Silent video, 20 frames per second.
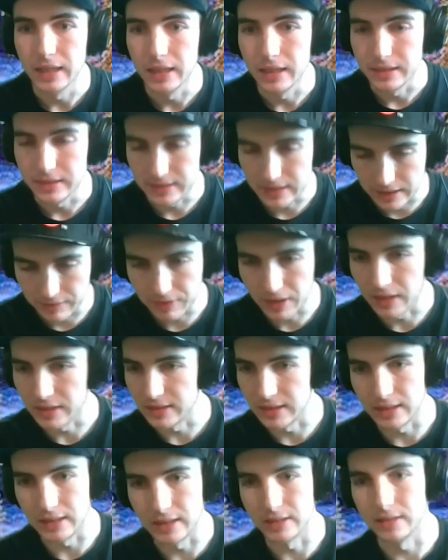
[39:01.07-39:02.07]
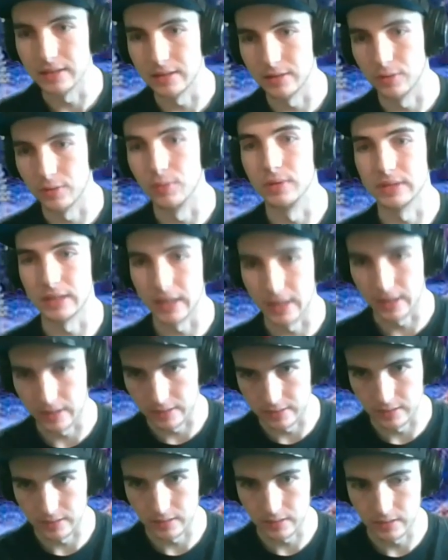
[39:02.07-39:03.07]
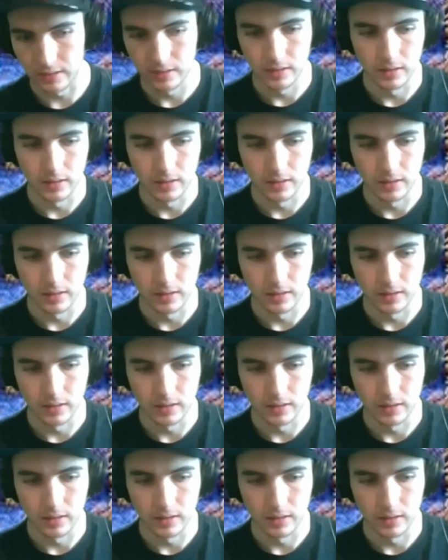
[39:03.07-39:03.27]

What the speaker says: Saint Valentinius was a heretic.